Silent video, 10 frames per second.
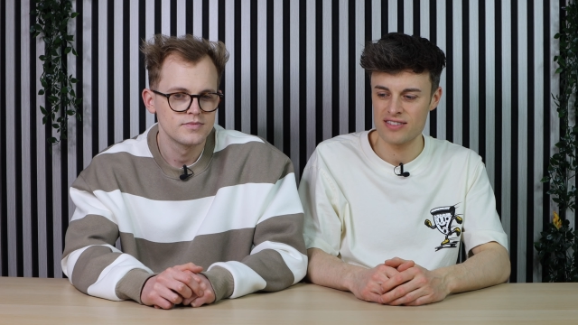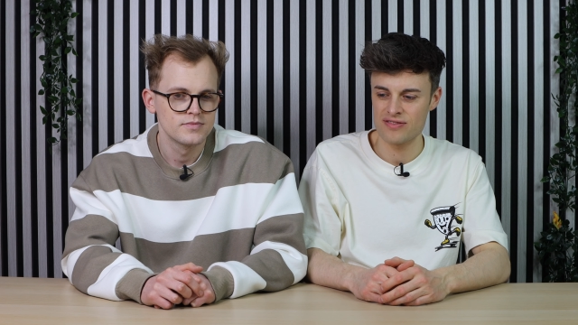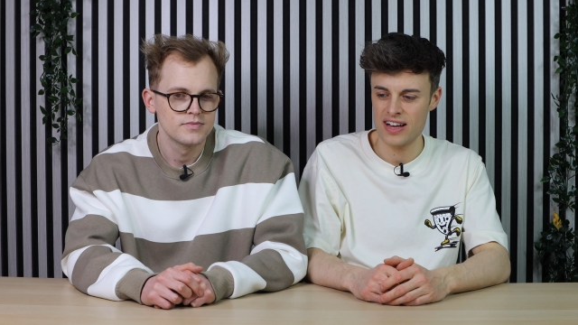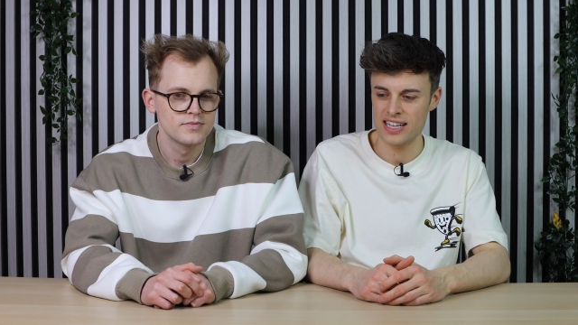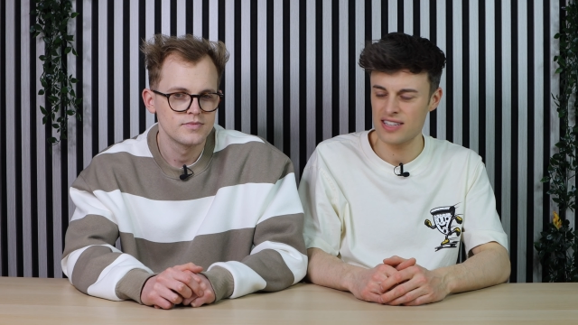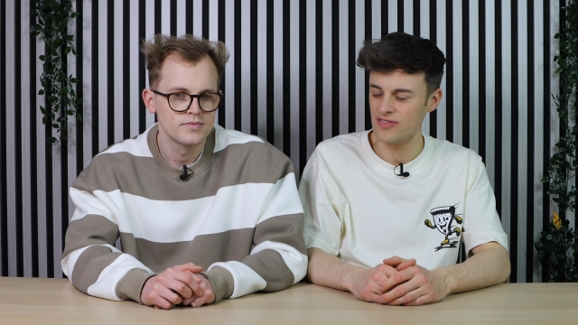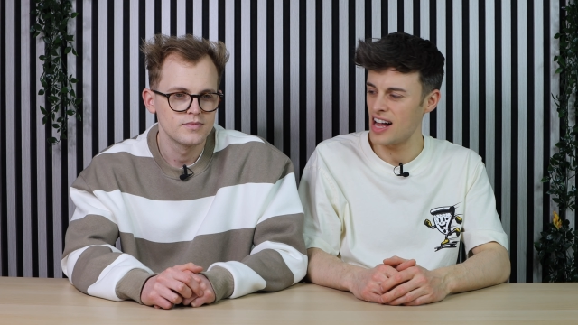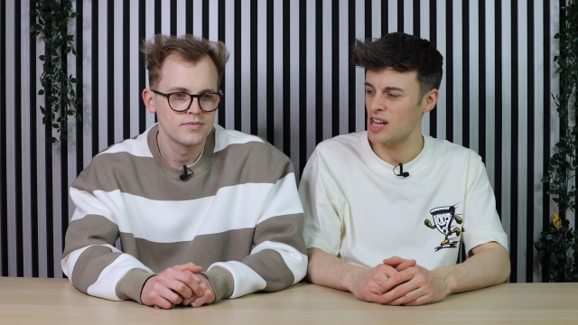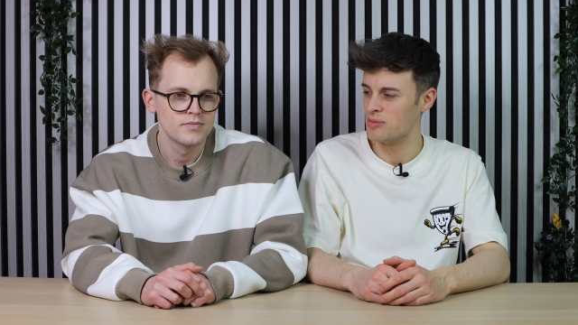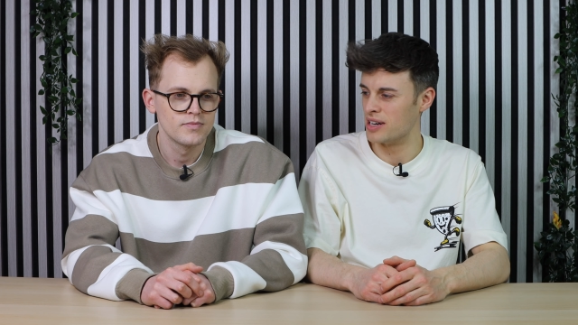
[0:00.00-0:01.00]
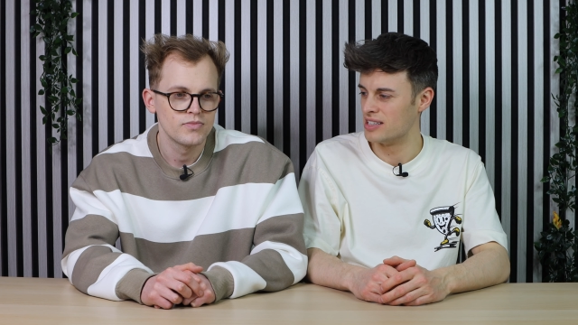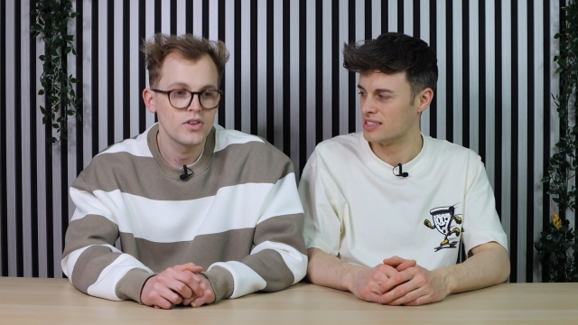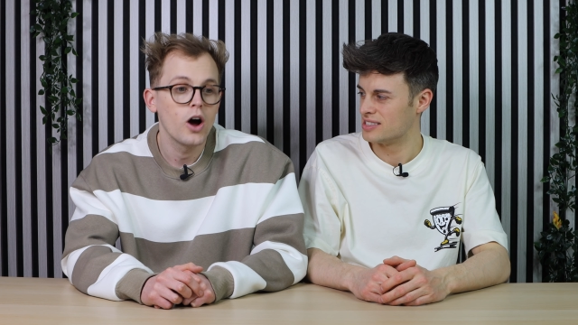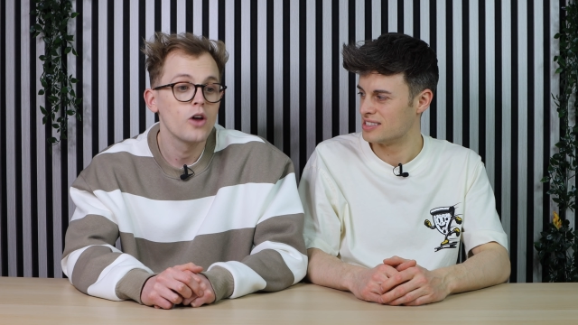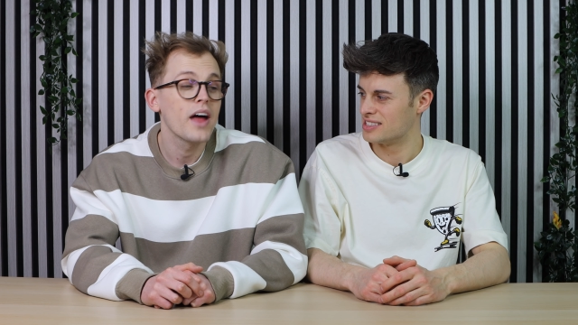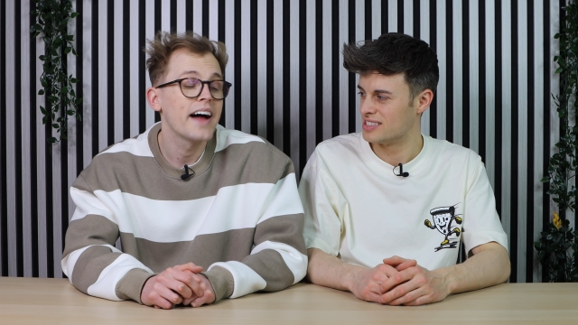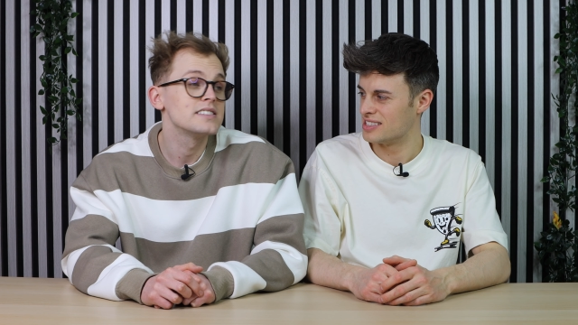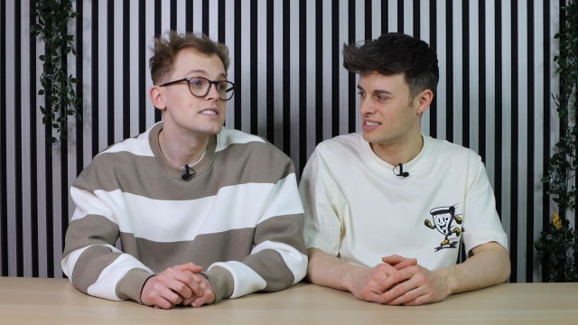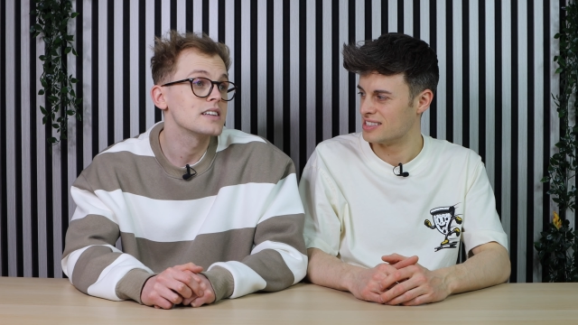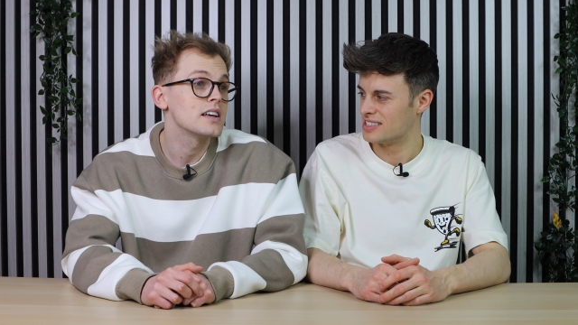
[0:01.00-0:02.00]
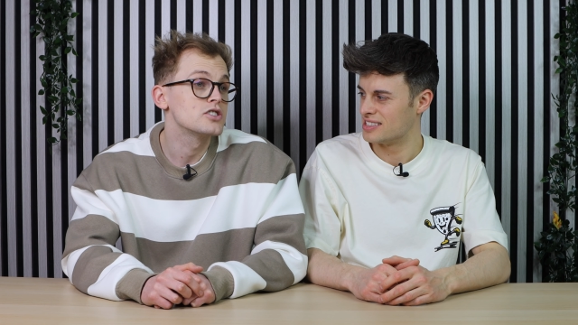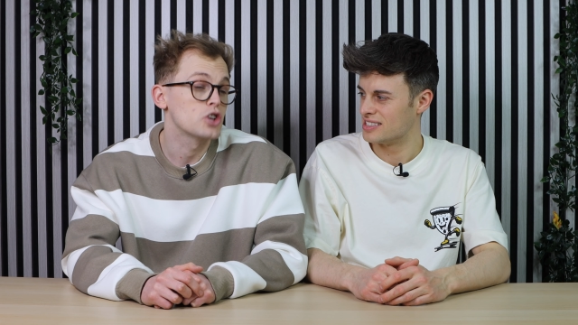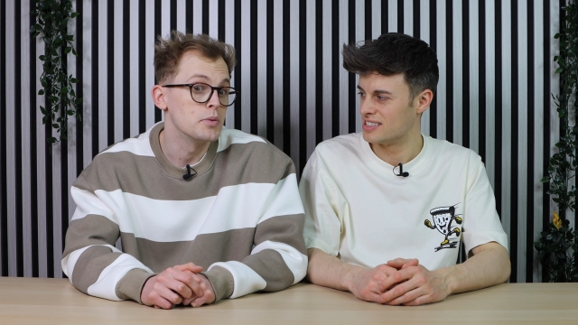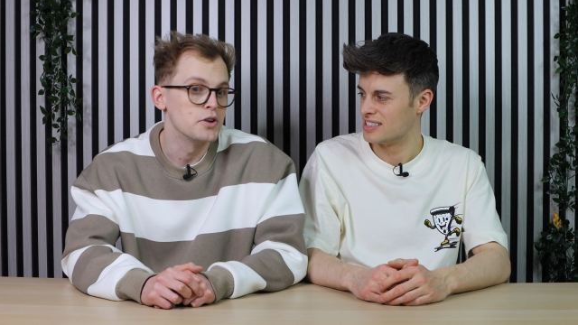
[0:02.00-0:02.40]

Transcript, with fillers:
Speaker 1: and Velma. Is it Velma? No, that's Scooby